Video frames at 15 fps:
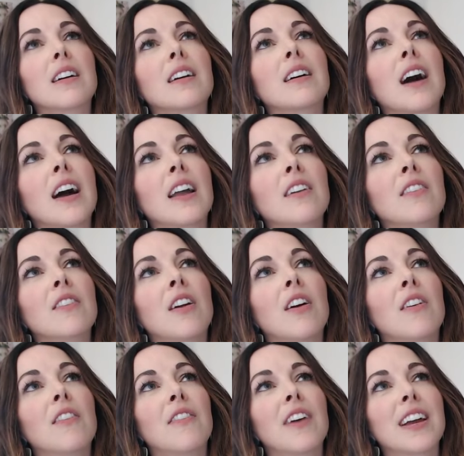I don't
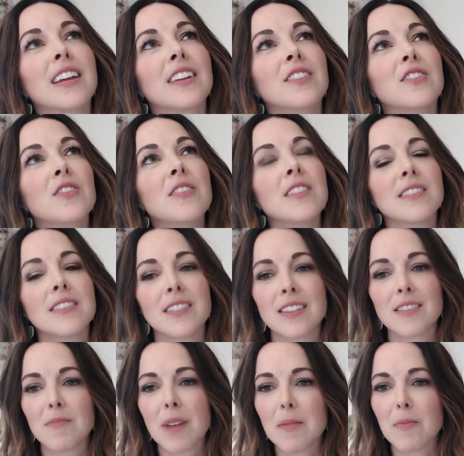know if I can do this.
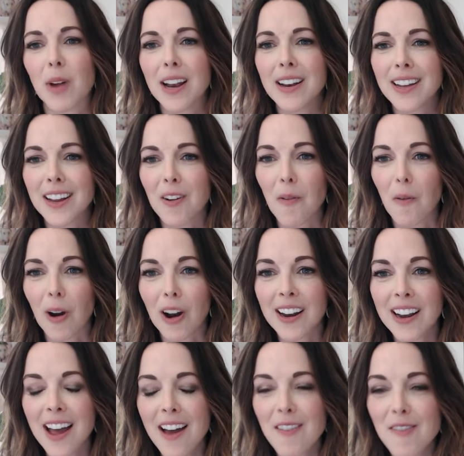Is my brain going to work
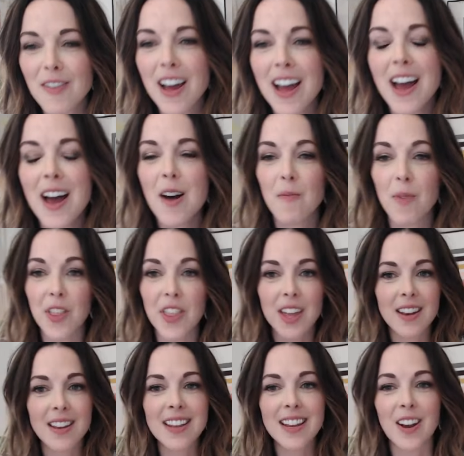enough? But
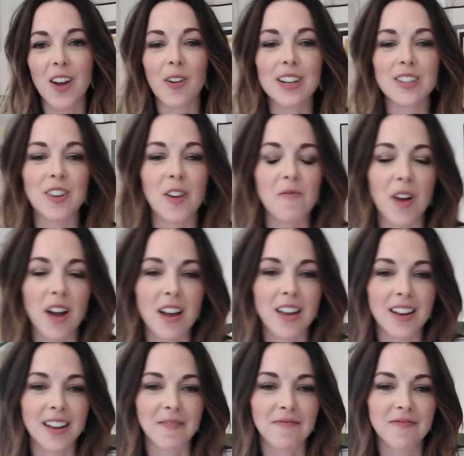then, you know, I jump
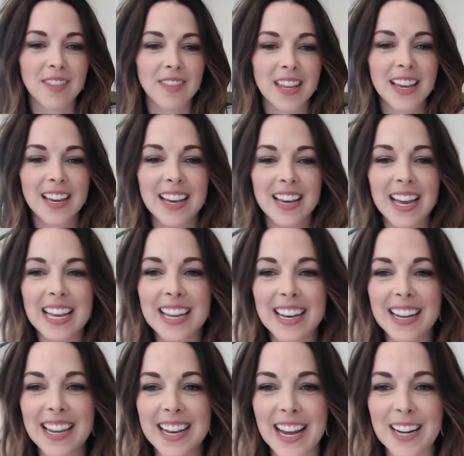on, and I'm going to
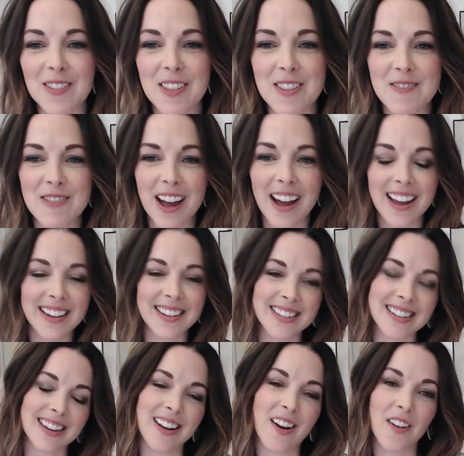connect with you guys,
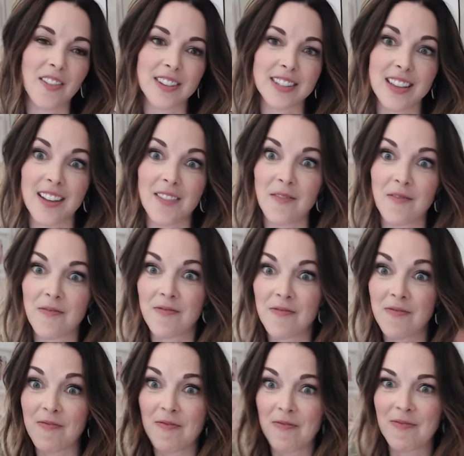and all of a sudden,
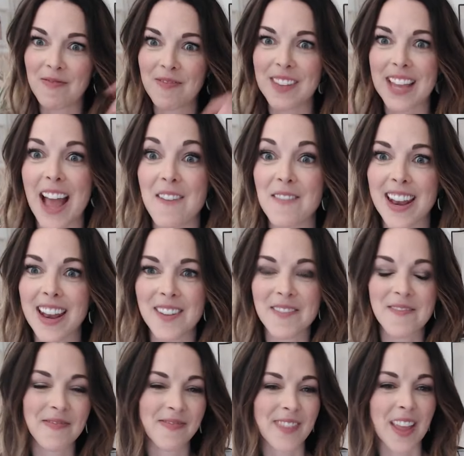I'm in it.
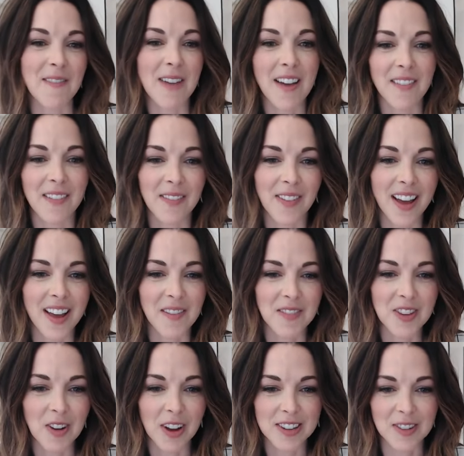I'm having fun.
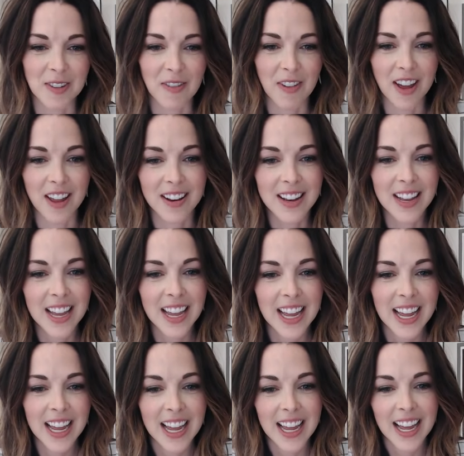You guys are fun.
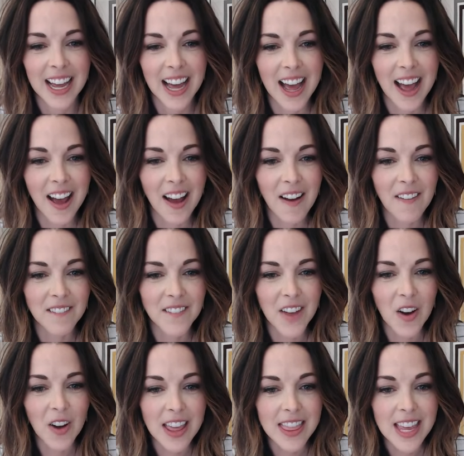
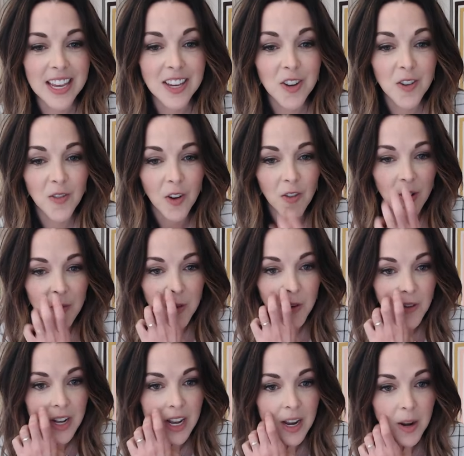Okay, thank you for
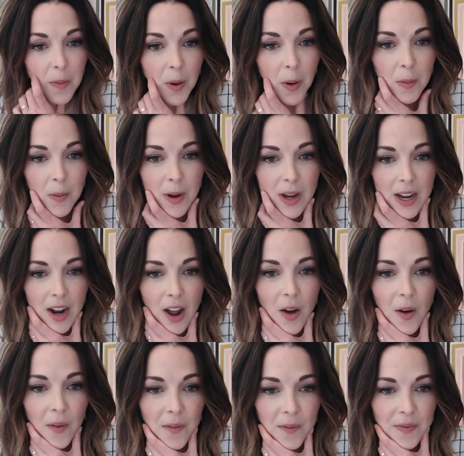removing inappropriate,
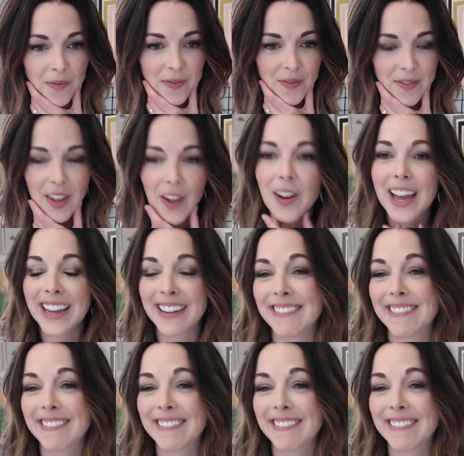oh, okay.